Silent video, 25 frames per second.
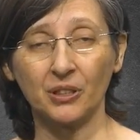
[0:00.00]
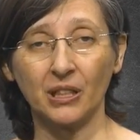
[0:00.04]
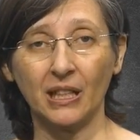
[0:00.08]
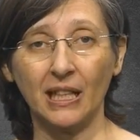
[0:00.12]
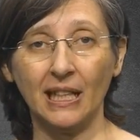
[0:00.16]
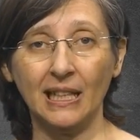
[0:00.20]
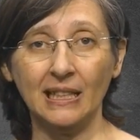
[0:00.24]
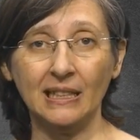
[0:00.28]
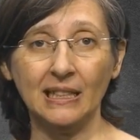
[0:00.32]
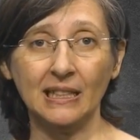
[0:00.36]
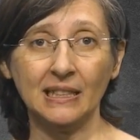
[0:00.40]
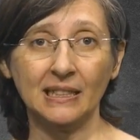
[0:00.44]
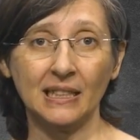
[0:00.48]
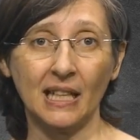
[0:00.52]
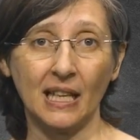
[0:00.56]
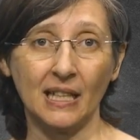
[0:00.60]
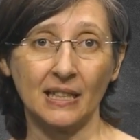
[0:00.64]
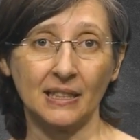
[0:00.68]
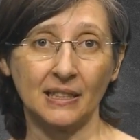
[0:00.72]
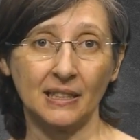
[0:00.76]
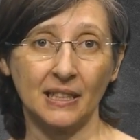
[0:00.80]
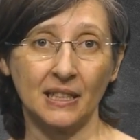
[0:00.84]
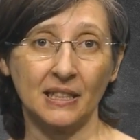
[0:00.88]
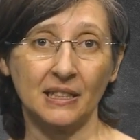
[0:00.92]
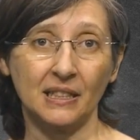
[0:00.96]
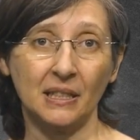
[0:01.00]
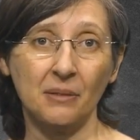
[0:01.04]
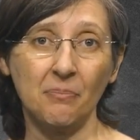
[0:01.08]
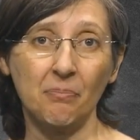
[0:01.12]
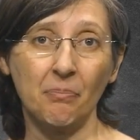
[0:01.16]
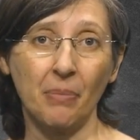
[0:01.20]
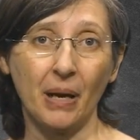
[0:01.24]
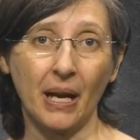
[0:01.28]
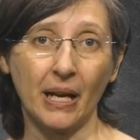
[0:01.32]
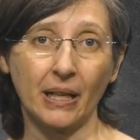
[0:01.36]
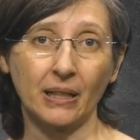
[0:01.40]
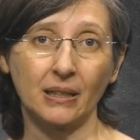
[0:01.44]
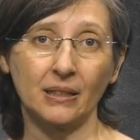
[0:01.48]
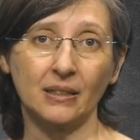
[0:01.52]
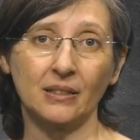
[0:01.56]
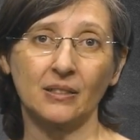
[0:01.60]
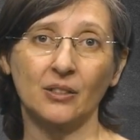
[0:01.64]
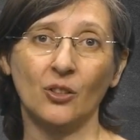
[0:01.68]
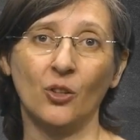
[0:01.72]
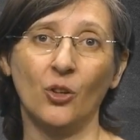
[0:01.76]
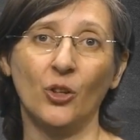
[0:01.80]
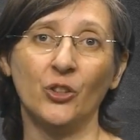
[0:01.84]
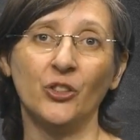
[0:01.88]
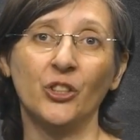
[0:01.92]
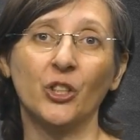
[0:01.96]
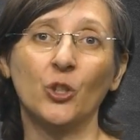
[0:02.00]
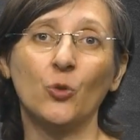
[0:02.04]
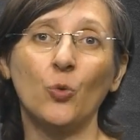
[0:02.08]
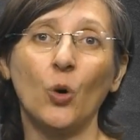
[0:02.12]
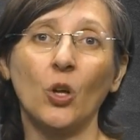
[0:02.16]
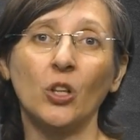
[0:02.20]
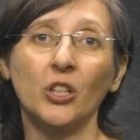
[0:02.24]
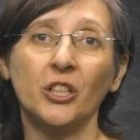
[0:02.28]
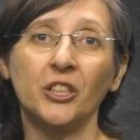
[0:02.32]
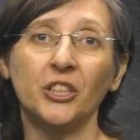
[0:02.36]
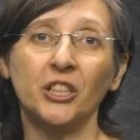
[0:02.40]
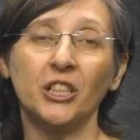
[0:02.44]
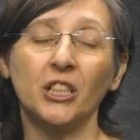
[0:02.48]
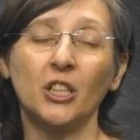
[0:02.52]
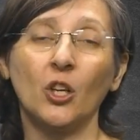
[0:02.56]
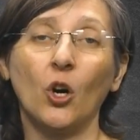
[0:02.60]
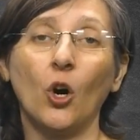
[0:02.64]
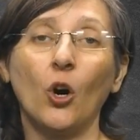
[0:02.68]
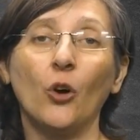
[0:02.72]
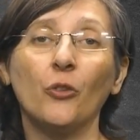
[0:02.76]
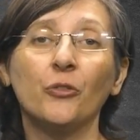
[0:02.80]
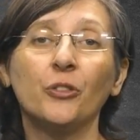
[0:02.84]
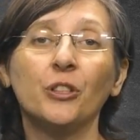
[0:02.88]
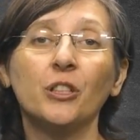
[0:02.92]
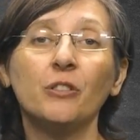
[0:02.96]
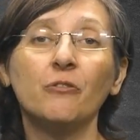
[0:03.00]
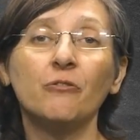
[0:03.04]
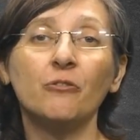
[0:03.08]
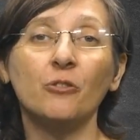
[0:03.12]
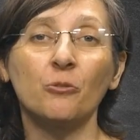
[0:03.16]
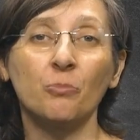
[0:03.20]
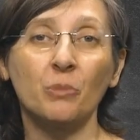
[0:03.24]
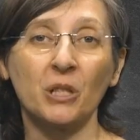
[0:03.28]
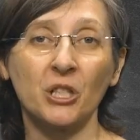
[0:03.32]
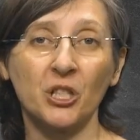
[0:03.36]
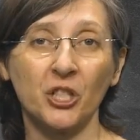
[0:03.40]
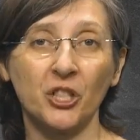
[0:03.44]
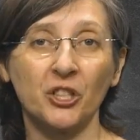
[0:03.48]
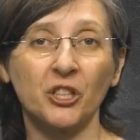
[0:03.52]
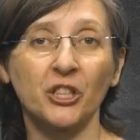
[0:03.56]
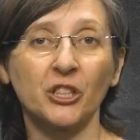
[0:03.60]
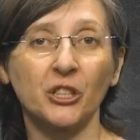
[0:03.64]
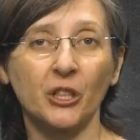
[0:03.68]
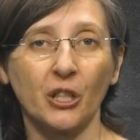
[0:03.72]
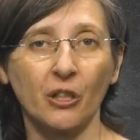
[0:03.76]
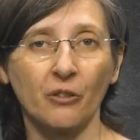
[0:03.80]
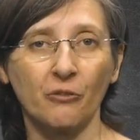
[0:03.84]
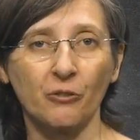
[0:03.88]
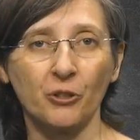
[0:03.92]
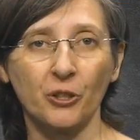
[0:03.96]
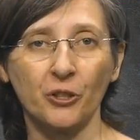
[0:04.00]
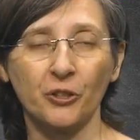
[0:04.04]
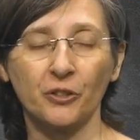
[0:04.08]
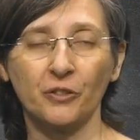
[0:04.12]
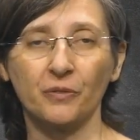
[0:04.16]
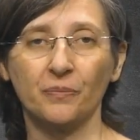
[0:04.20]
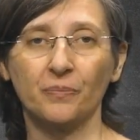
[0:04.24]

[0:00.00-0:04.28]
and assess its impact on the quality of the information discovered.